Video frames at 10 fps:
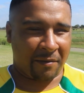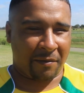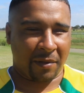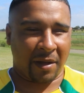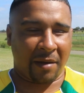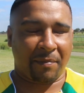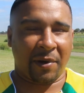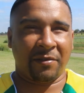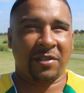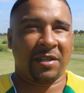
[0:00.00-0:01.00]
the
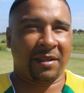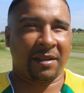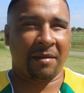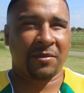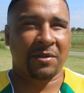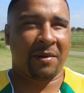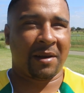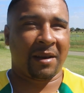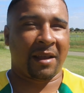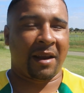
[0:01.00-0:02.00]
provisional
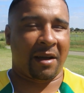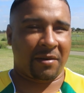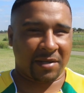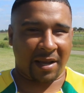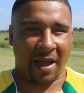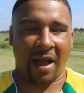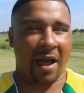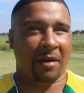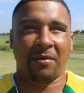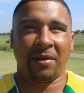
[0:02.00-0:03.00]
squad, and I was like,
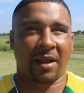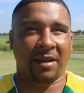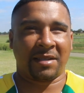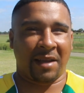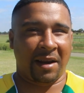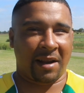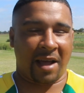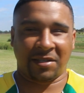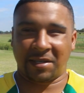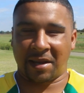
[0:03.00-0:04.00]
I couldn't understand it.
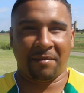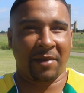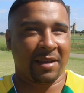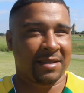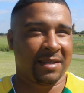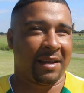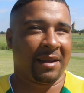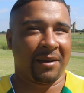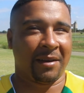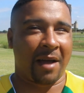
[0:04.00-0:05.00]
I just came here yesterday,
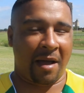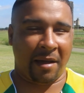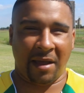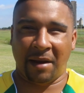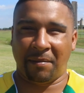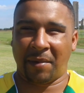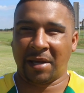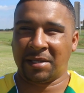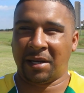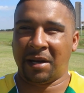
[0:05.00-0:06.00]
I had
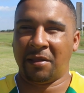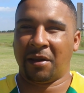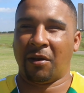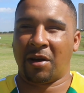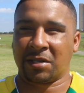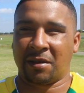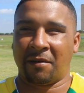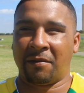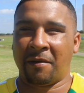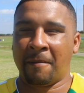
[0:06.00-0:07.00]
basically the last
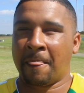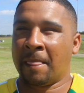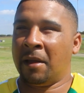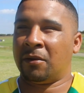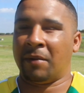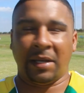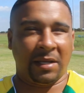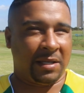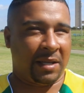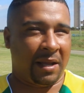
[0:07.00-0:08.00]
of
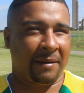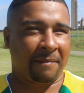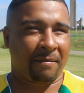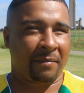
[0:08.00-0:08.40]
2010